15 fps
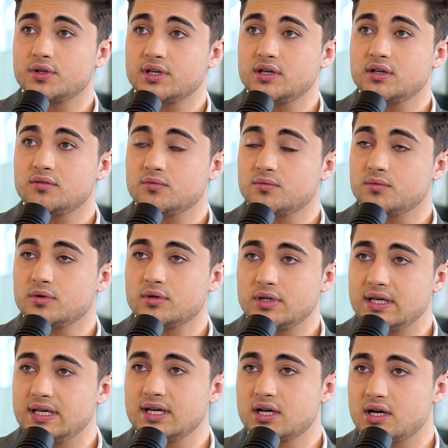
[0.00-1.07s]
the
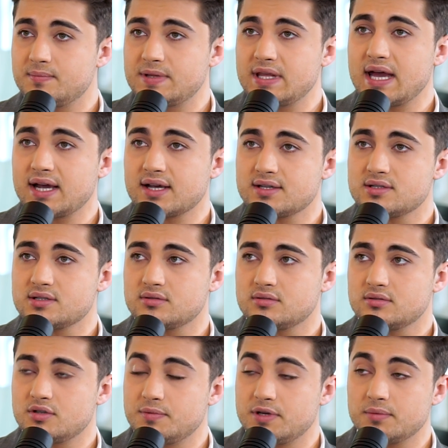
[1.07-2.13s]
income tax
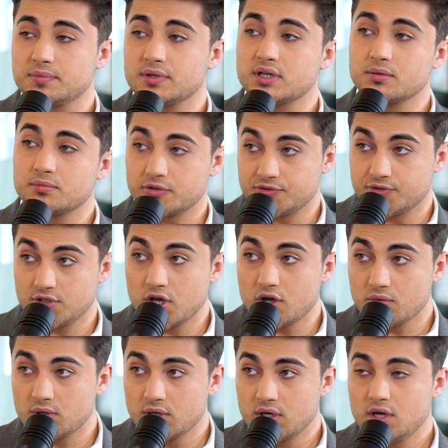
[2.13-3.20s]
to be applicable to
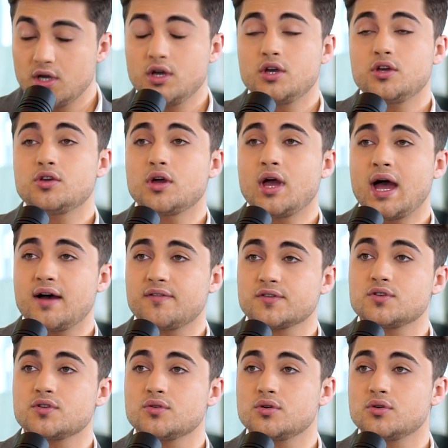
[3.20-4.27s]
you, you have
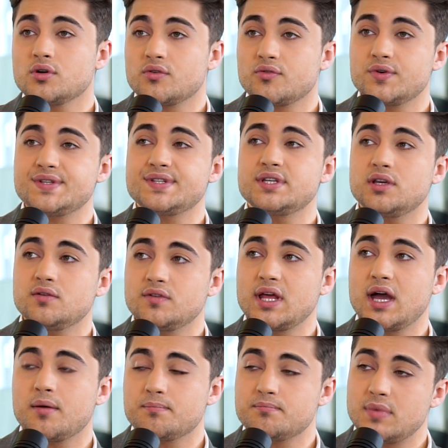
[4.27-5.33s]
to receive
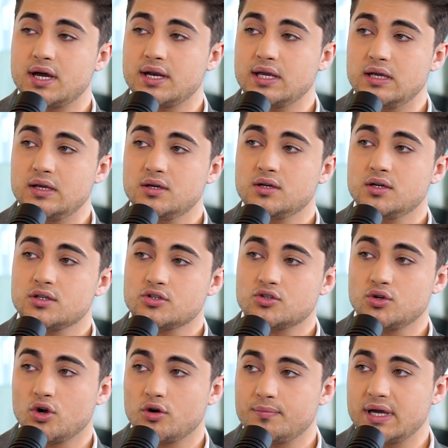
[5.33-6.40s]
that money to
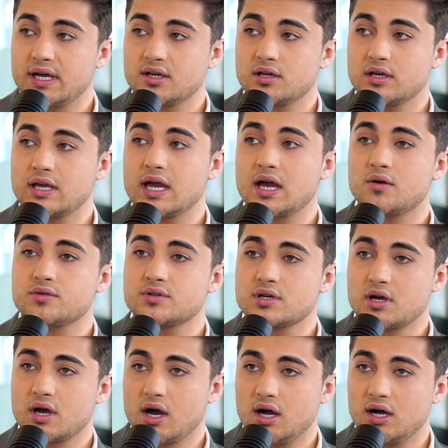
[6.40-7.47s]
your bank account
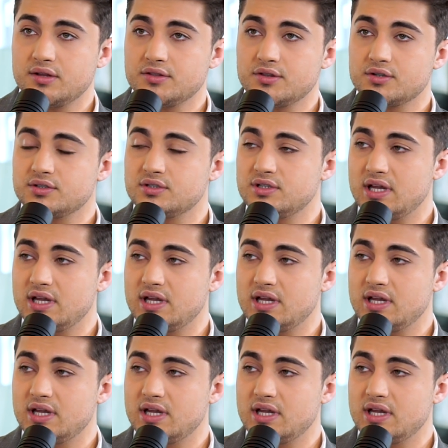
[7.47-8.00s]
under the